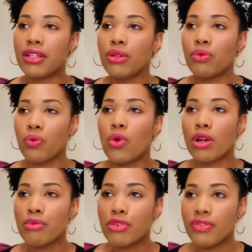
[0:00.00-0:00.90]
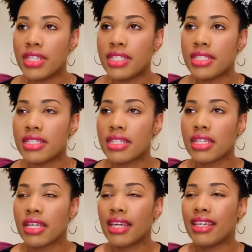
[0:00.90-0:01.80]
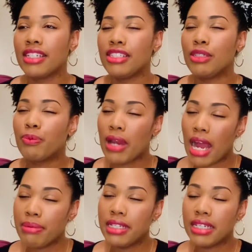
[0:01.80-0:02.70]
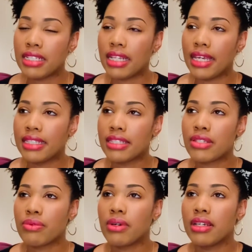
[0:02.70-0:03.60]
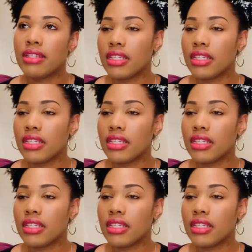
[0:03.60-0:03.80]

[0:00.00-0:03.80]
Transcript: war movies, you're probably gonna like this one.